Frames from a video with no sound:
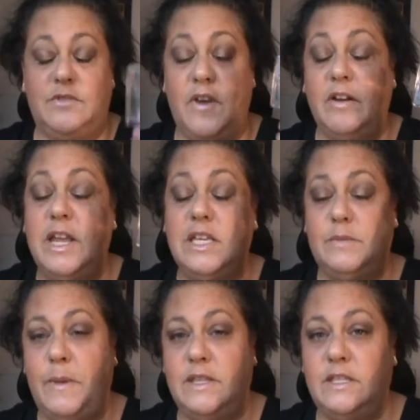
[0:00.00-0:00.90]
very
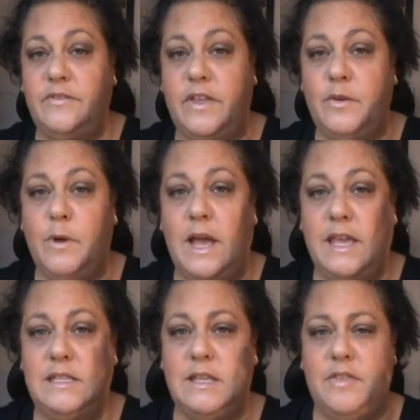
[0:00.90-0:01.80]
expensive.
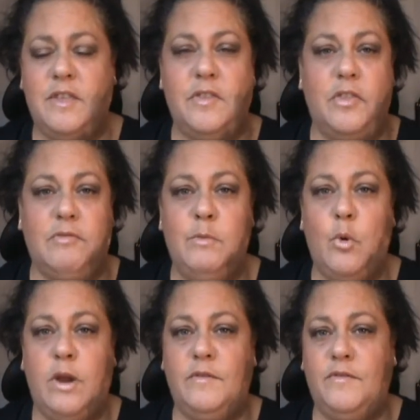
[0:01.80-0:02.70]
Otherwise, I think the
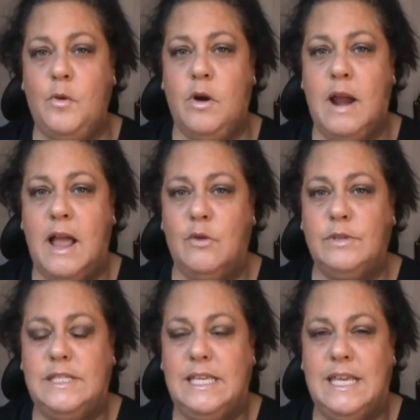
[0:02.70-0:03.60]
3.4
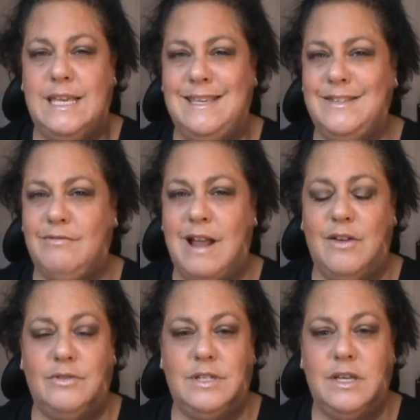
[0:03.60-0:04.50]
ounce is
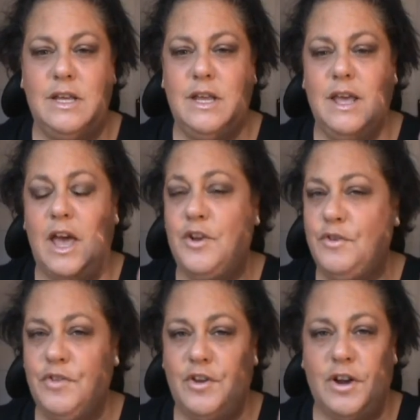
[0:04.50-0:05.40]
around
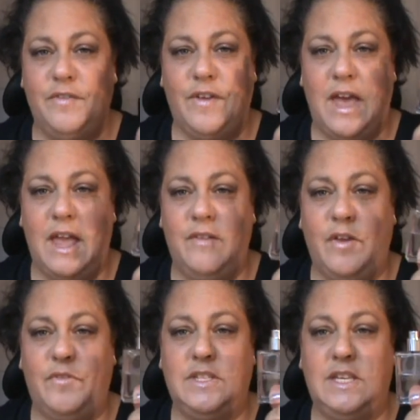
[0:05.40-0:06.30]
135.
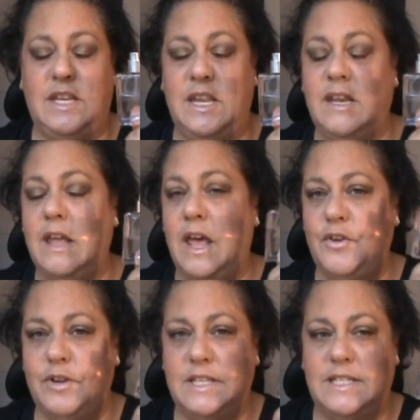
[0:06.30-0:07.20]
I've seen it
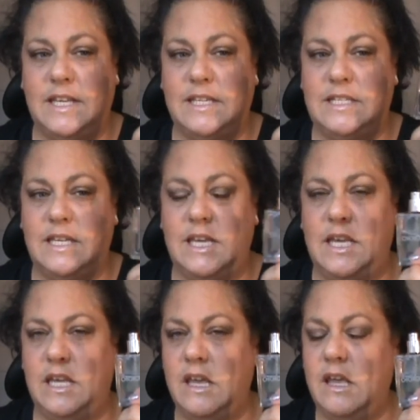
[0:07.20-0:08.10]

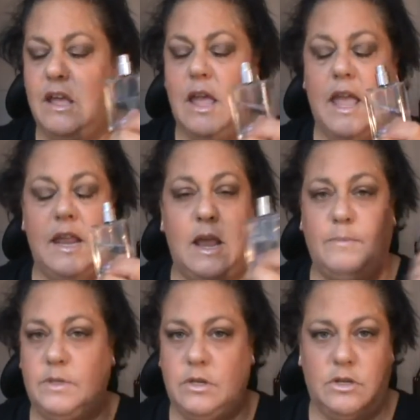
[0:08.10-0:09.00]
160 and
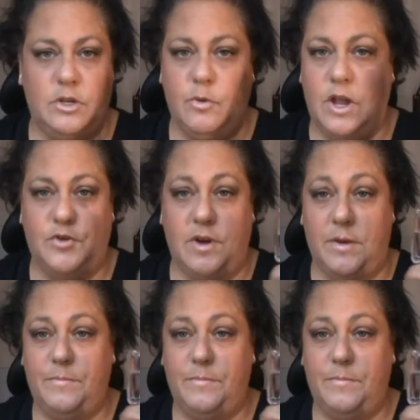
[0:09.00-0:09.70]
up to 200.